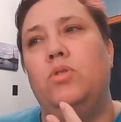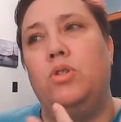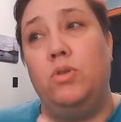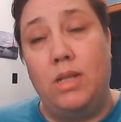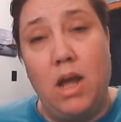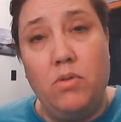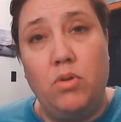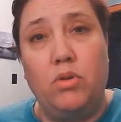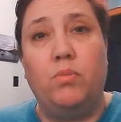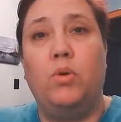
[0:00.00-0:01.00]
to
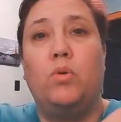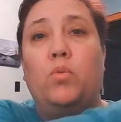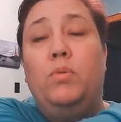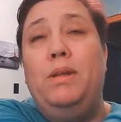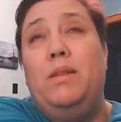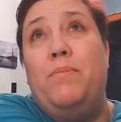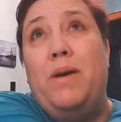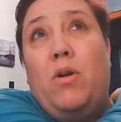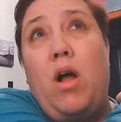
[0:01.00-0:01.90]
download the book would be the better